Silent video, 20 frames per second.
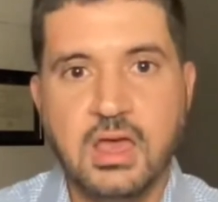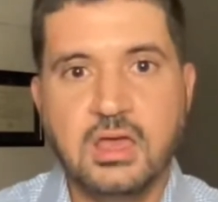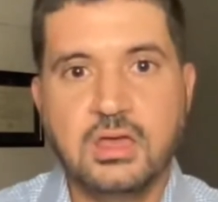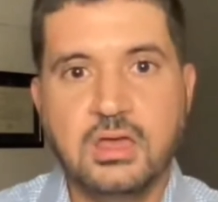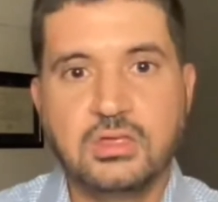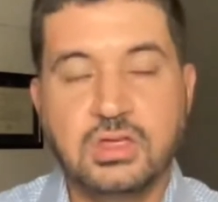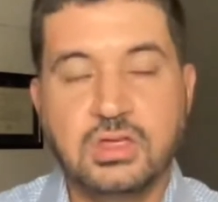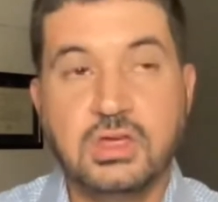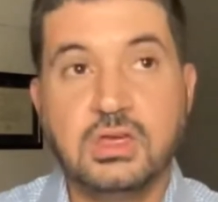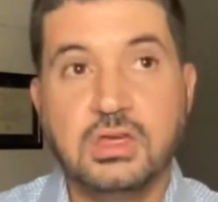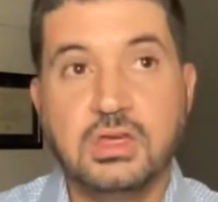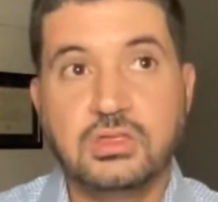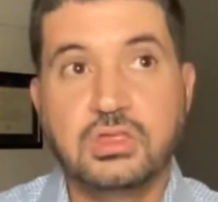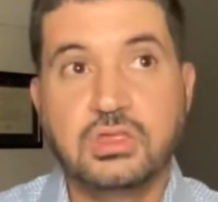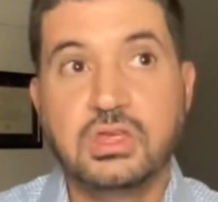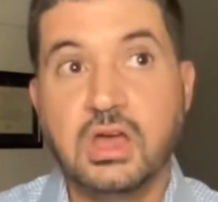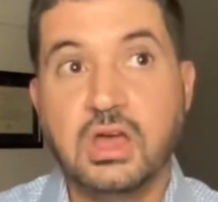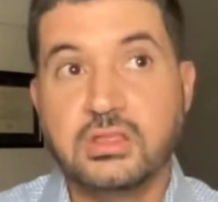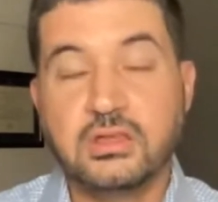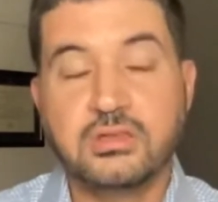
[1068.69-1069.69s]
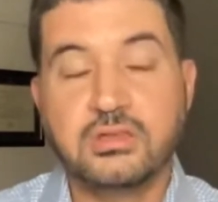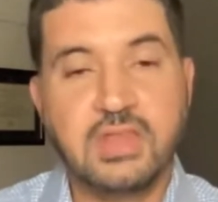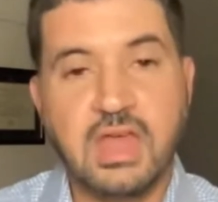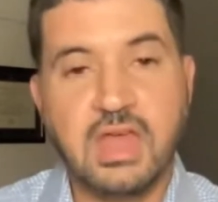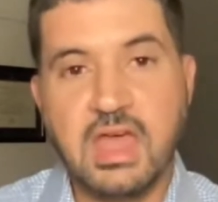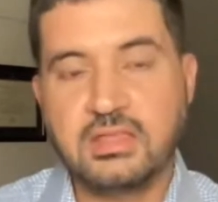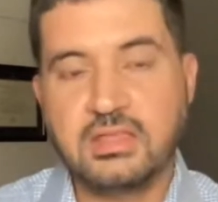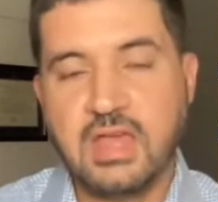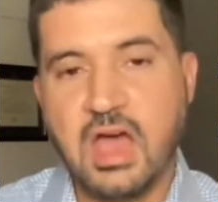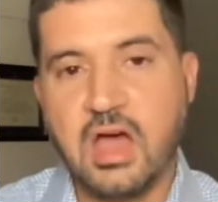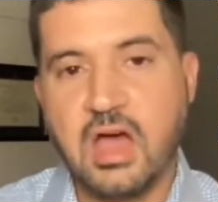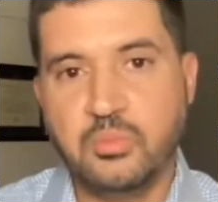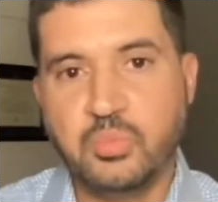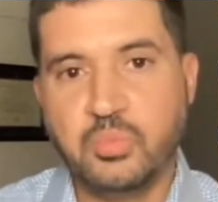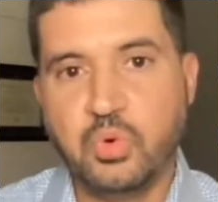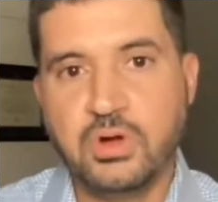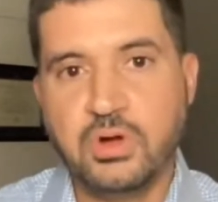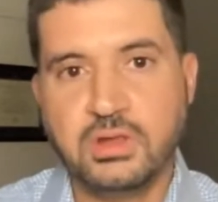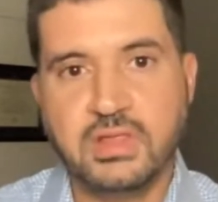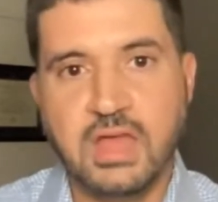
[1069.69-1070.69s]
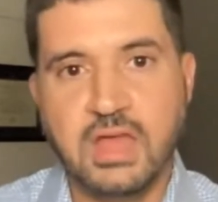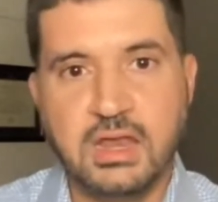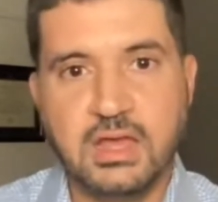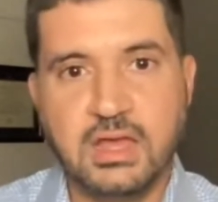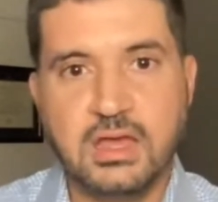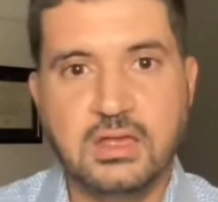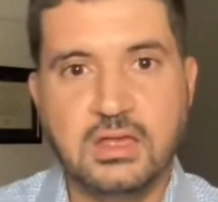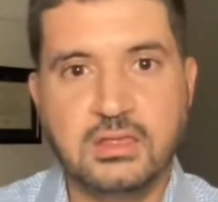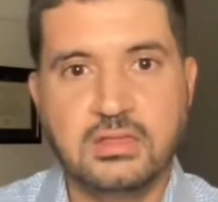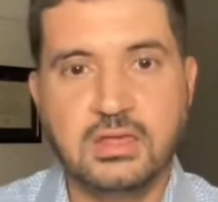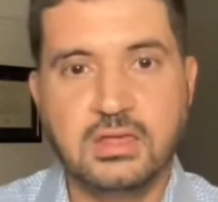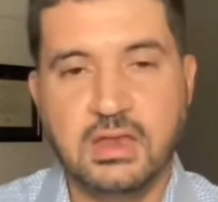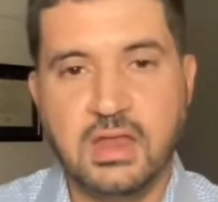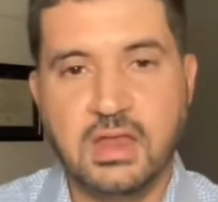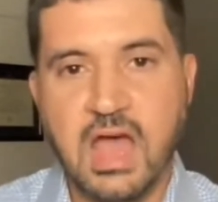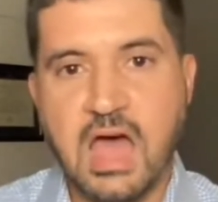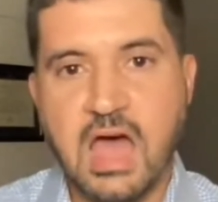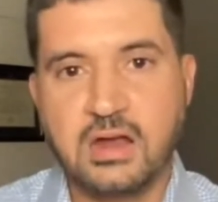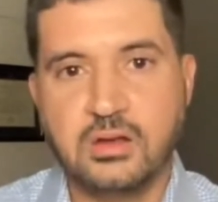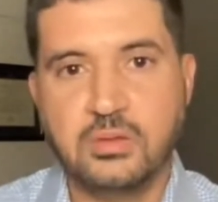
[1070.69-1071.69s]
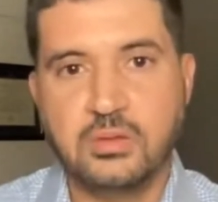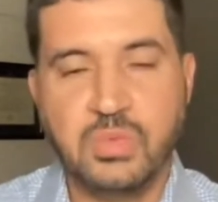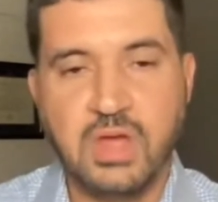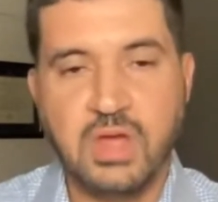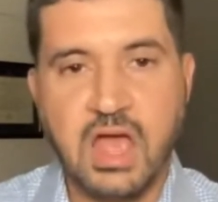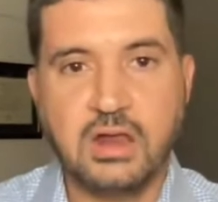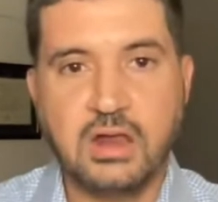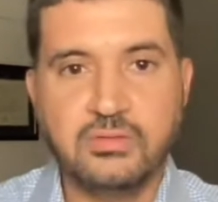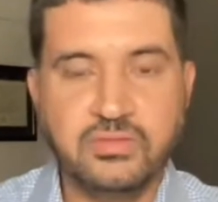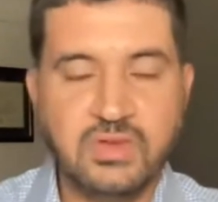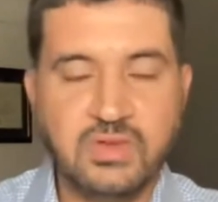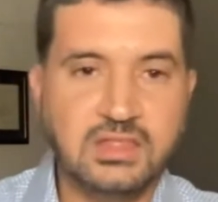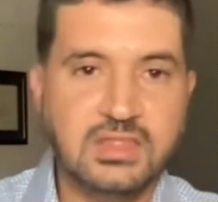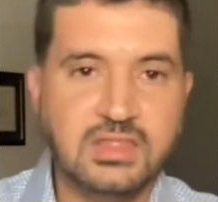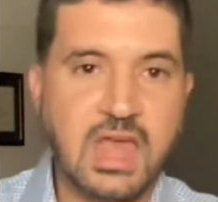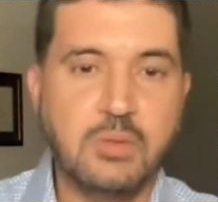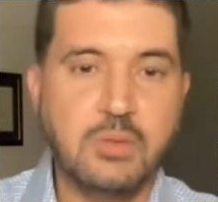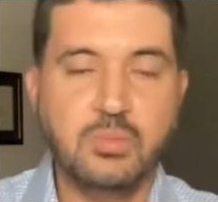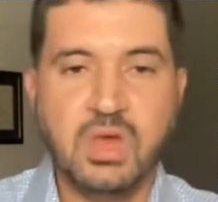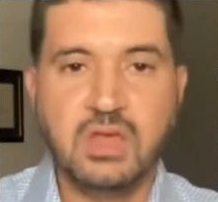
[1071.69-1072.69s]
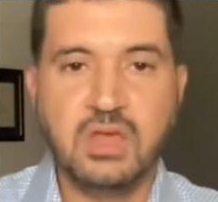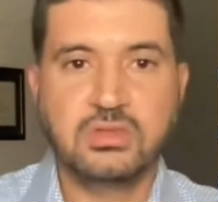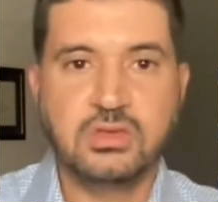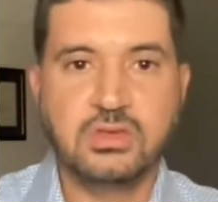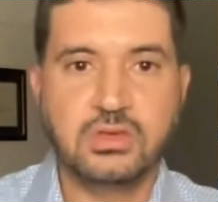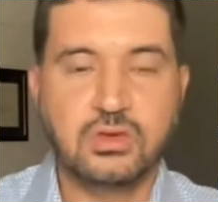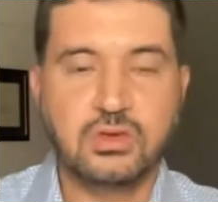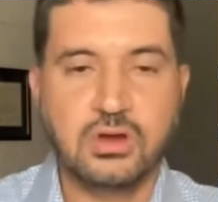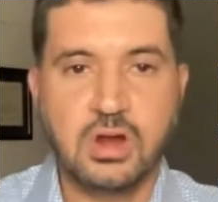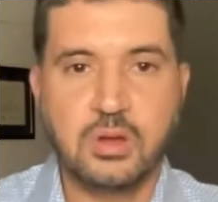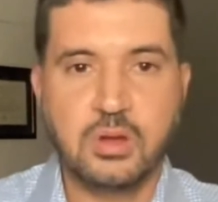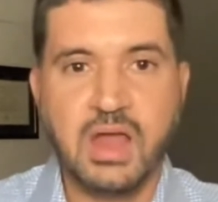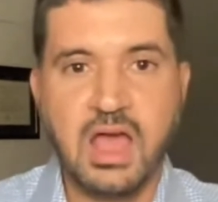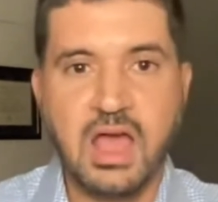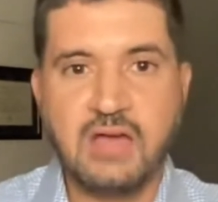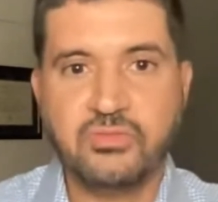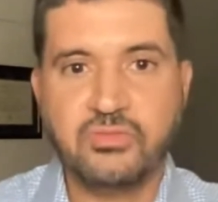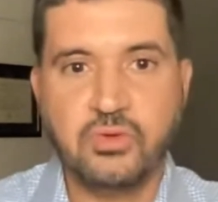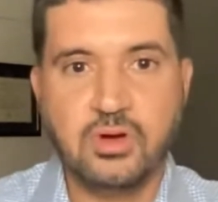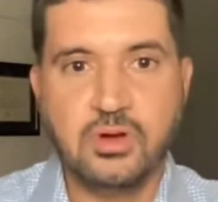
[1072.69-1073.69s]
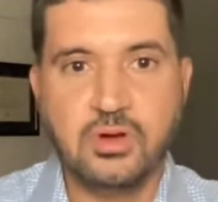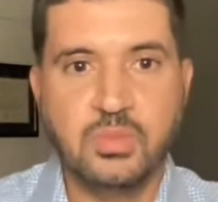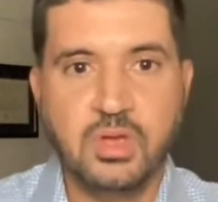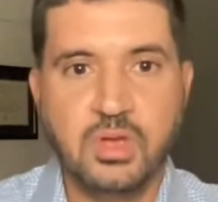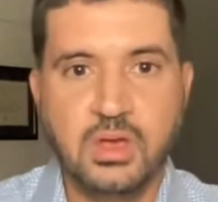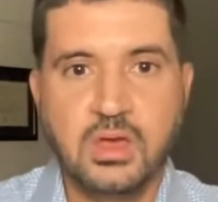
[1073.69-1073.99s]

She understands how important that is and how to elevate that message on our platform.